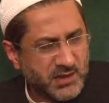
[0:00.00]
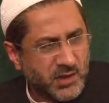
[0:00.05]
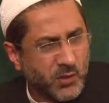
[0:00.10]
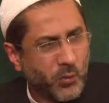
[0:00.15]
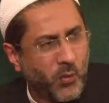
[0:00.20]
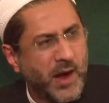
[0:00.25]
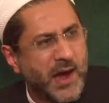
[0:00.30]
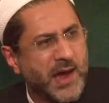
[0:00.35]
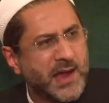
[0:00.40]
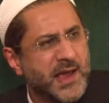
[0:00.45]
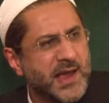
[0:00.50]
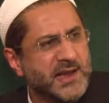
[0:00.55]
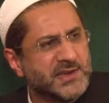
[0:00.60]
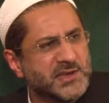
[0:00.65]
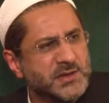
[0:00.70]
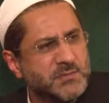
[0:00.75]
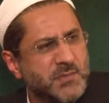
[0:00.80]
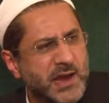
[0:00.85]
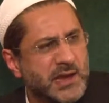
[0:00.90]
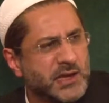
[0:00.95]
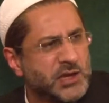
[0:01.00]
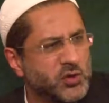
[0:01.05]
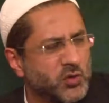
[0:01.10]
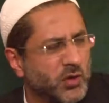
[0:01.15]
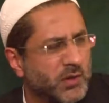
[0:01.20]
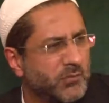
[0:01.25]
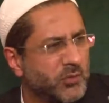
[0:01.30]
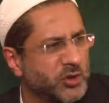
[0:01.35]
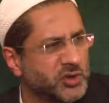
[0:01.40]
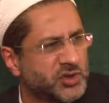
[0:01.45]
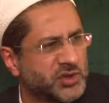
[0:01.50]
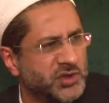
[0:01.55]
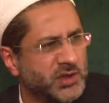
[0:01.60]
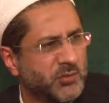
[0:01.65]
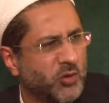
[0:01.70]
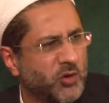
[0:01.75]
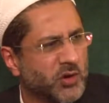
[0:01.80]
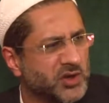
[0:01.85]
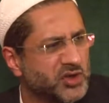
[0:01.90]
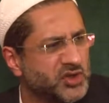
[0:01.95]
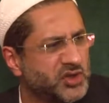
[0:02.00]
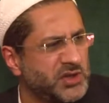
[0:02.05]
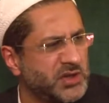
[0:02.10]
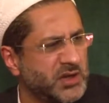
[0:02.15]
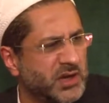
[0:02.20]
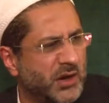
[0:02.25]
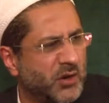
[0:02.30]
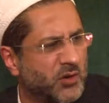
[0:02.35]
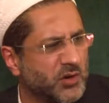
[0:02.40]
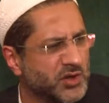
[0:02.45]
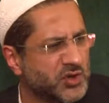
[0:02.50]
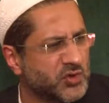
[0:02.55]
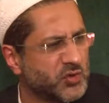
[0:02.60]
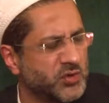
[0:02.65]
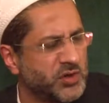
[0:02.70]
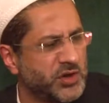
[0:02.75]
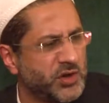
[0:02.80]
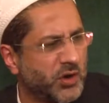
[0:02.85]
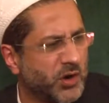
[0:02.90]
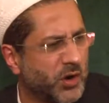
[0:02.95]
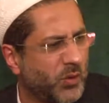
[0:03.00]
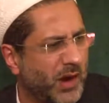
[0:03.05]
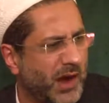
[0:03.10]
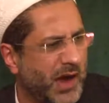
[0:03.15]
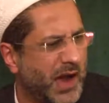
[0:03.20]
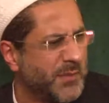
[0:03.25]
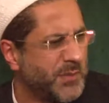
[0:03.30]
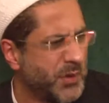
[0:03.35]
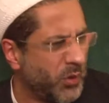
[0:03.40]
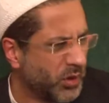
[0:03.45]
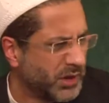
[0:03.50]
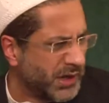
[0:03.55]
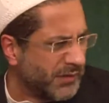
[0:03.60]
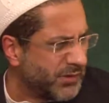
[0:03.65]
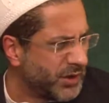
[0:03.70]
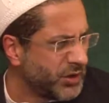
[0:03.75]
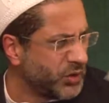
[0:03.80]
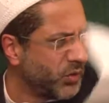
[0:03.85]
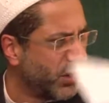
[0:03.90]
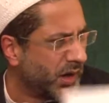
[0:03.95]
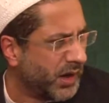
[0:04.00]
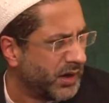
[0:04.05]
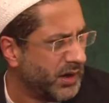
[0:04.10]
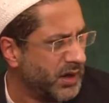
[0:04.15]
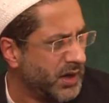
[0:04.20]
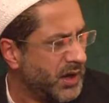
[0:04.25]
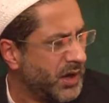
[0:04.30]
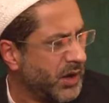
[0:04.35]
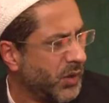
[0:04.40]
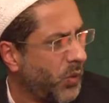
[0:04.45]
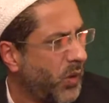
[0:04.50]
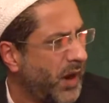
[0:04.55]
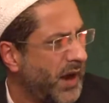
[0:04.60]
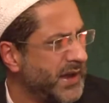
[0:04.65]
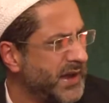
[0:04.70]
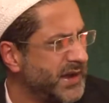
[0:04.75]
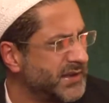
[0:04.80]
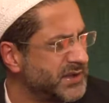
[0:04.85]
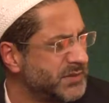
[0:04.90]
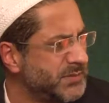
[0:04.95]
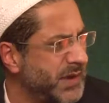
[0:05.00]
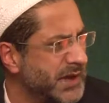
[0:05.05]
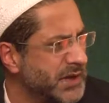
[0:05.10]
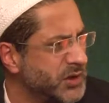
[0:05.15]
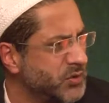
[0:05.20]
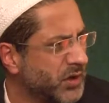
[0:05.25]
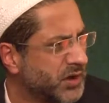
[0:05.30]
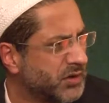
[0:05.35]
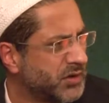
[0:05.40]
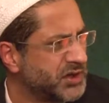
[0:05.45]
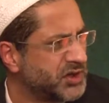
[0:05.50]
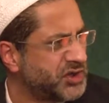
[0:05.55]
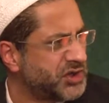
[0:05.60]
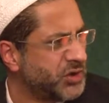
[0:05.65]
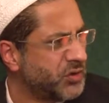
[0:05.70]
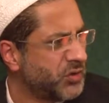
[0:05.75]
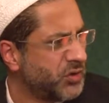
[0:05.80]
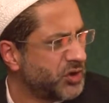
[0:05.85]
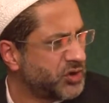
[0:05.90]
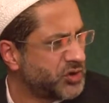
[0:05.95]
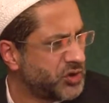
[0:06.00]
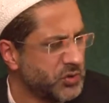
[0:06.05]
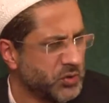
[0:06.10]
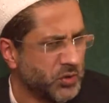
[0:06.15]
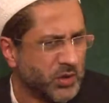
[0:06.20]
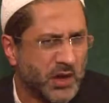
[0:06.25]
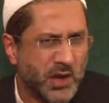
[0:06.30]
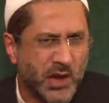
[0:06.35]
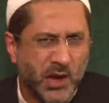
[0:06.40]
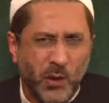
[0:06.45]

Why has he made you a Muslim or a Shia or a Sunni or a Wahhabi, whatever you are? Why has he made you a Christian or a Jew?